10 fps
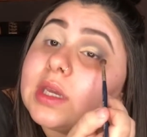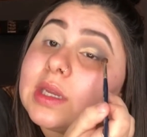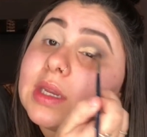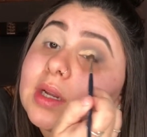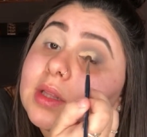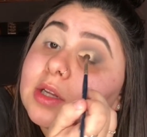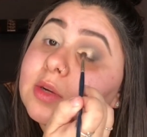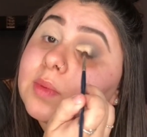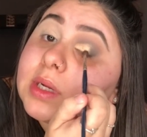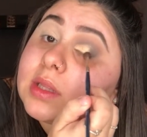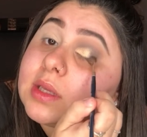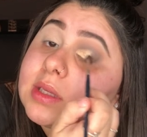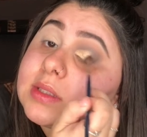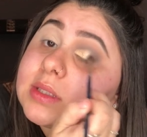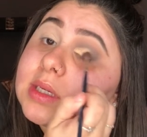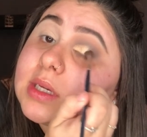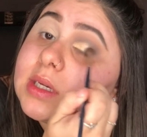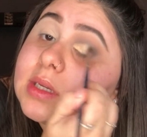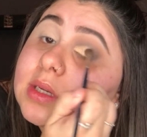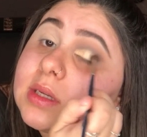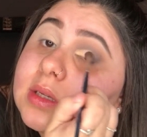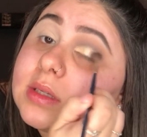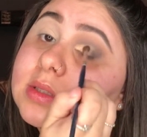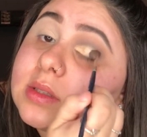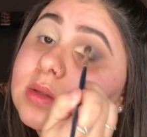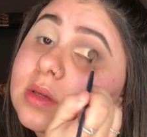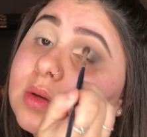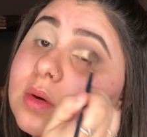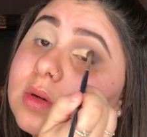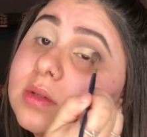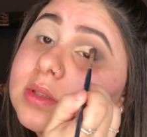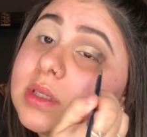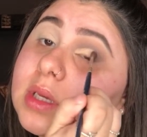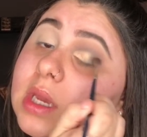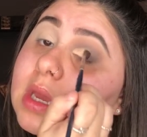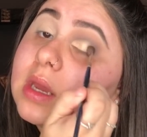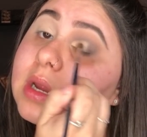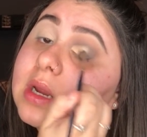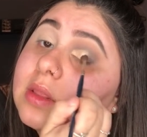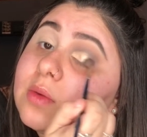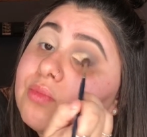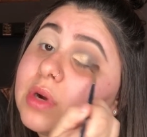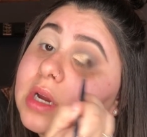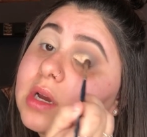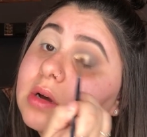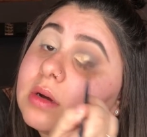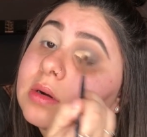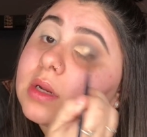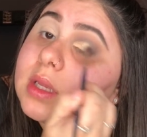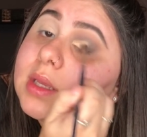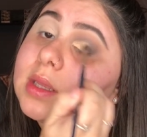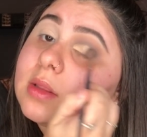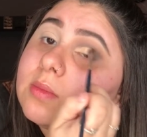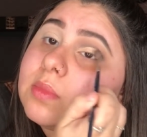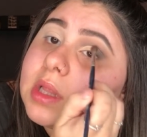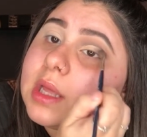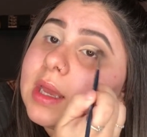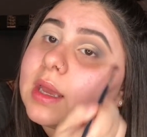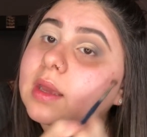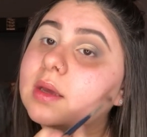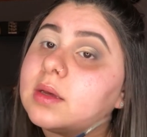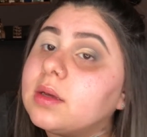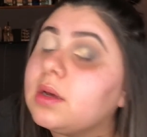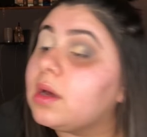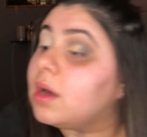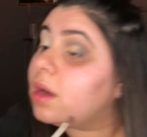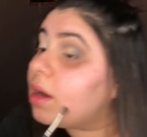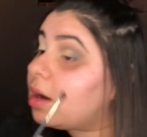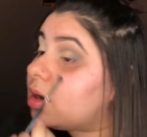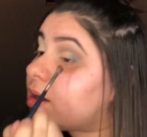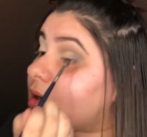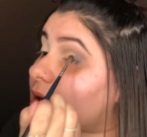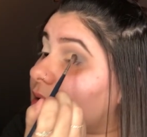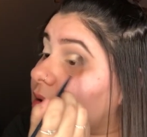it in a little bit on the inside, so the gold and the brown and the black all